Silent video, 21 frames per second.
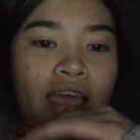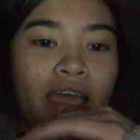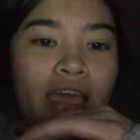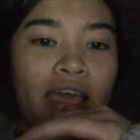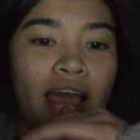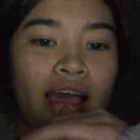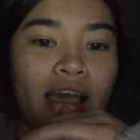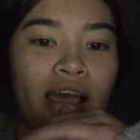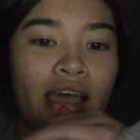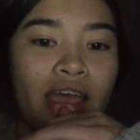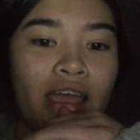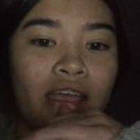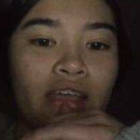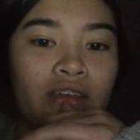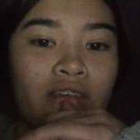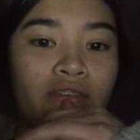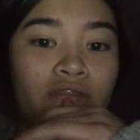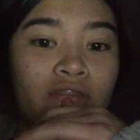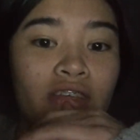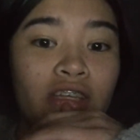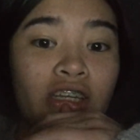I
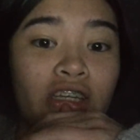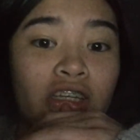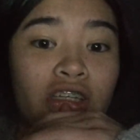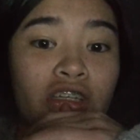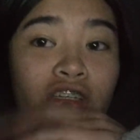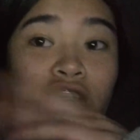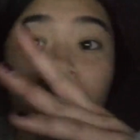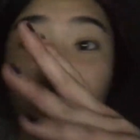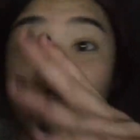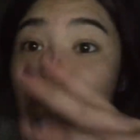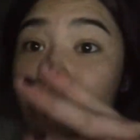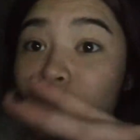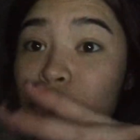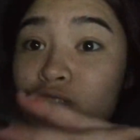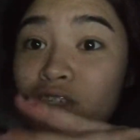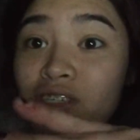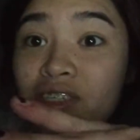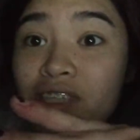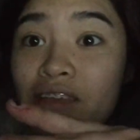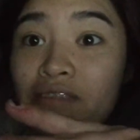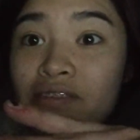finished chapter
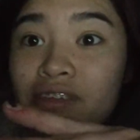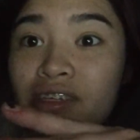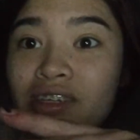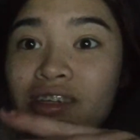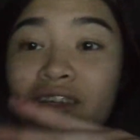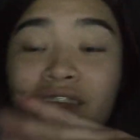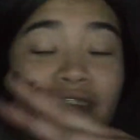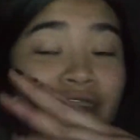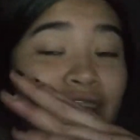7.